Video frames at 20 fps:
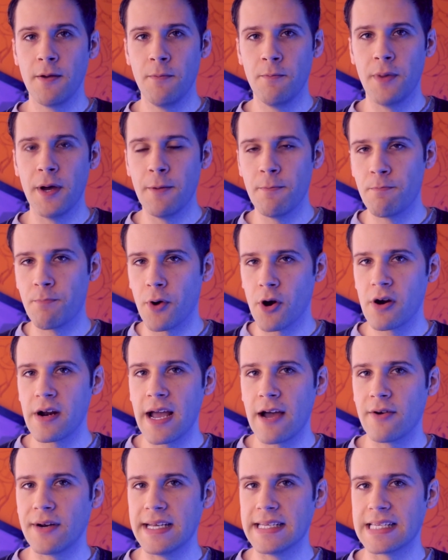But
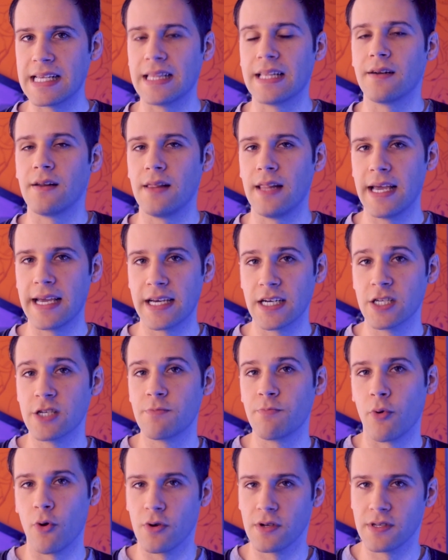burnout is a little like a
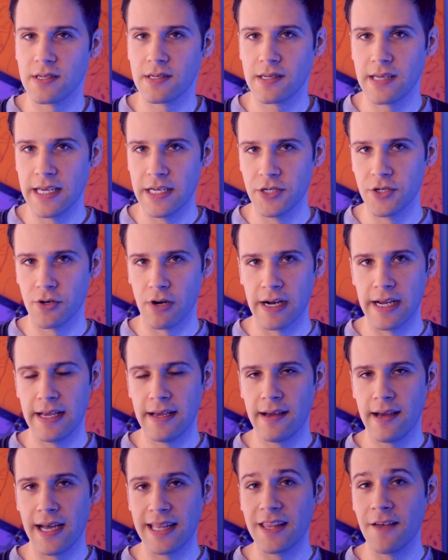sports injury.
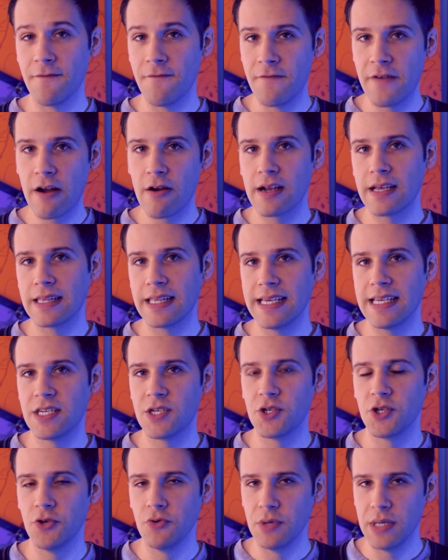At the very
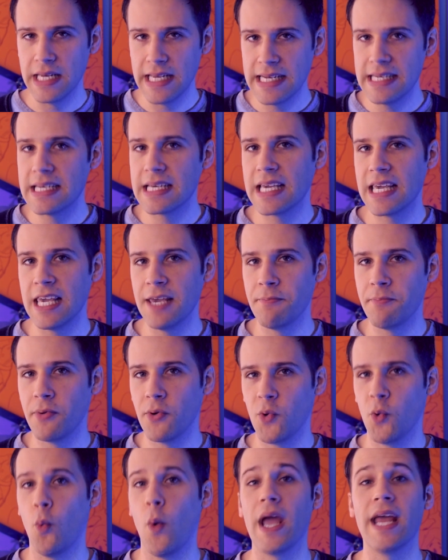least, you need to keep
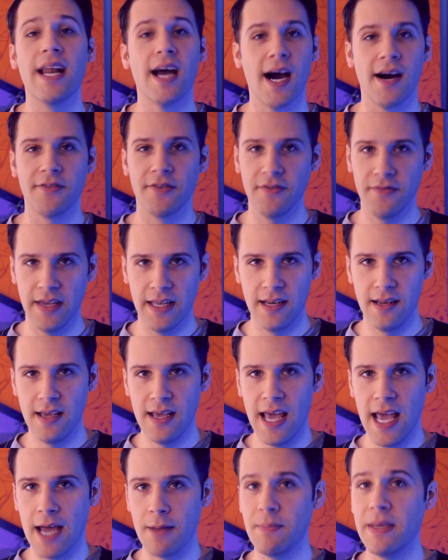weight off of it
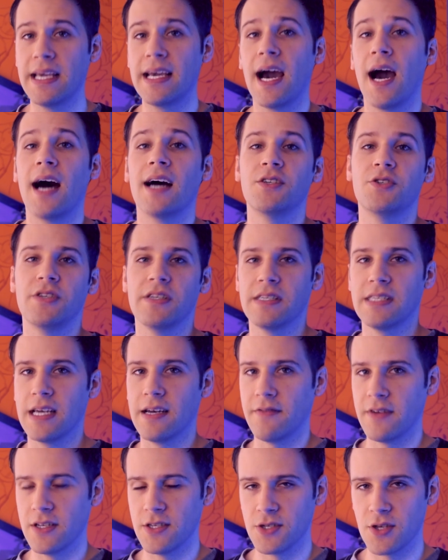and be conscious
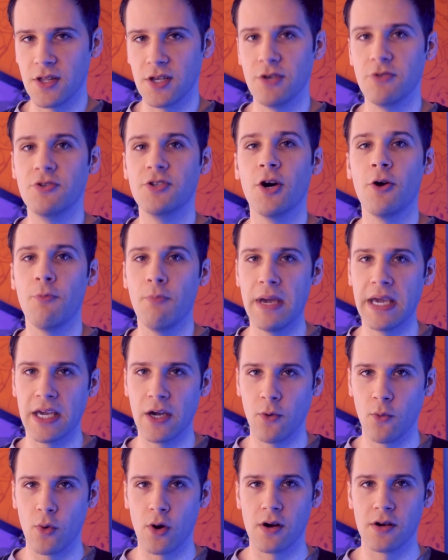of it so that you don't make
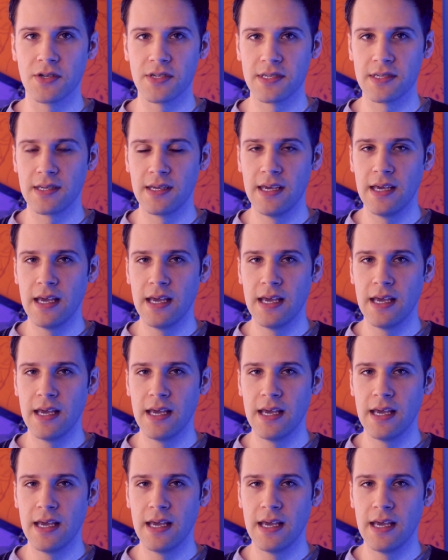it worse.